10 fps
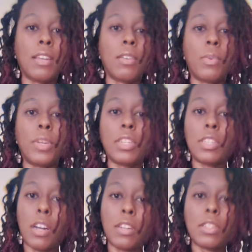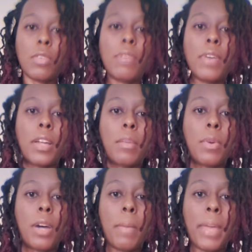needle, which is also
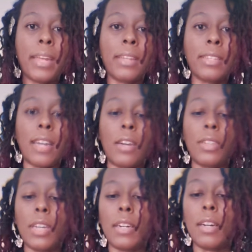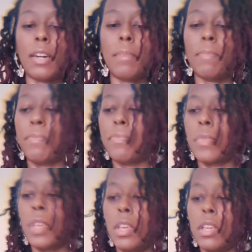available on MakingStyles.com.
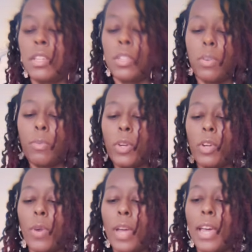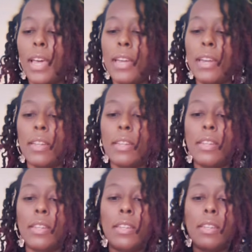So I'm going to go ahead
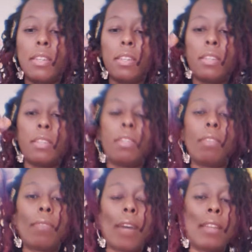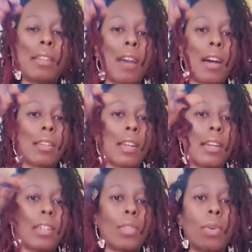and find the lock that I
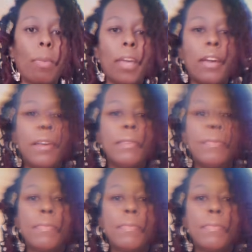need to repair.